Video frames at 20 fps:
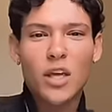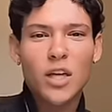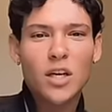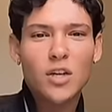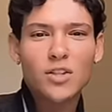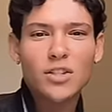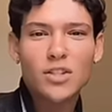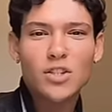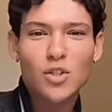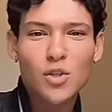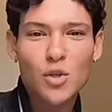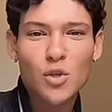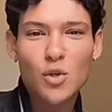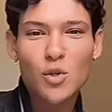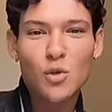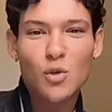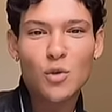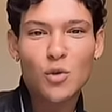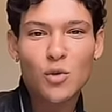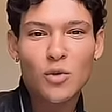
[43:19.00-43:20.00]
We don't
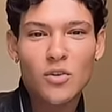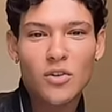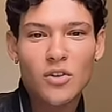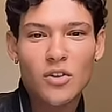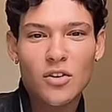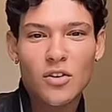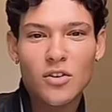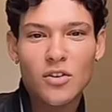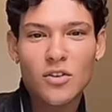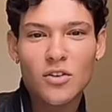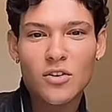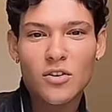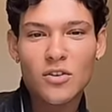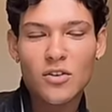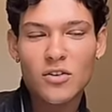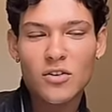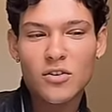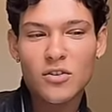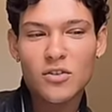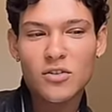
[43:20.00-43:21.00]
do
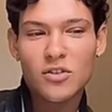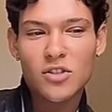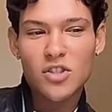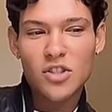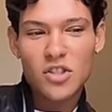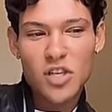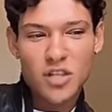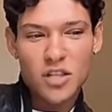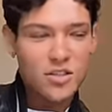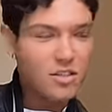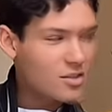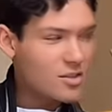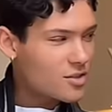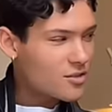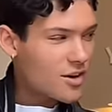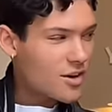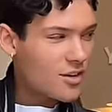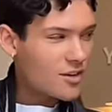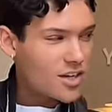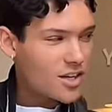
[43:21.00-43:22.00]

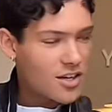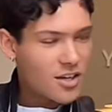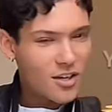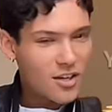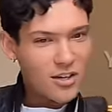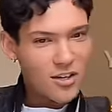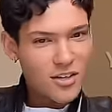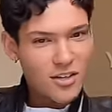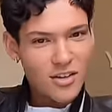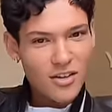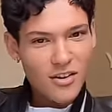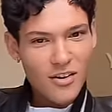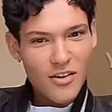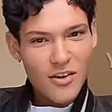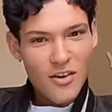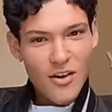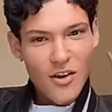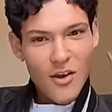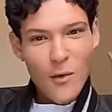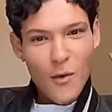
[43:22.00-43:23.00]
shit around here.
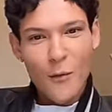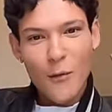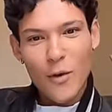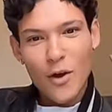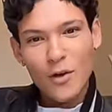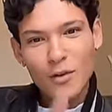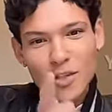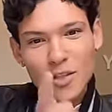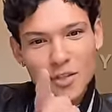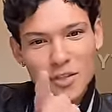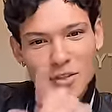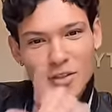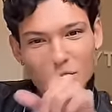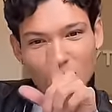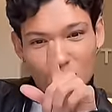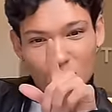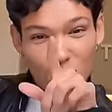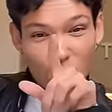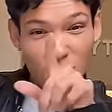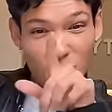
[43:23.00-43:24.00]
We only
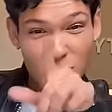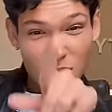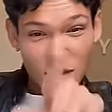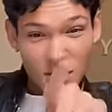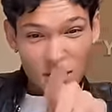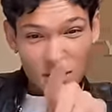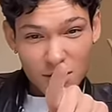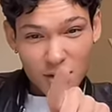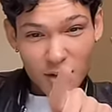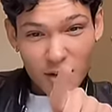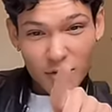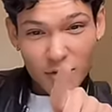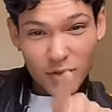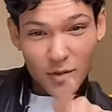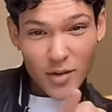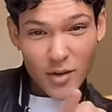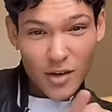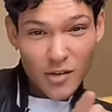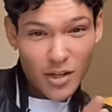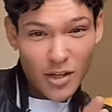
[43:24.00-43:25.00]
do good
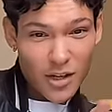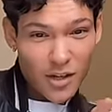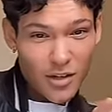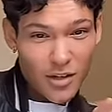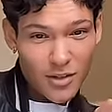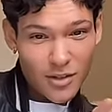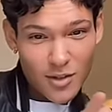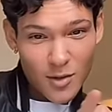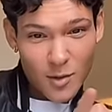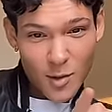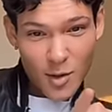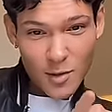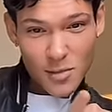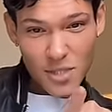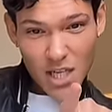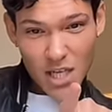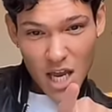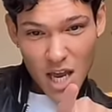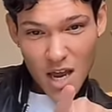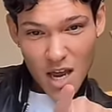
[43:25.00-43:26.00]
stuff around here. You know what
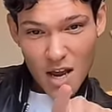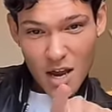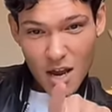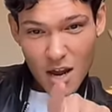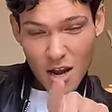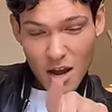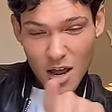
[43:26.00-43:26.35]
I'm saying?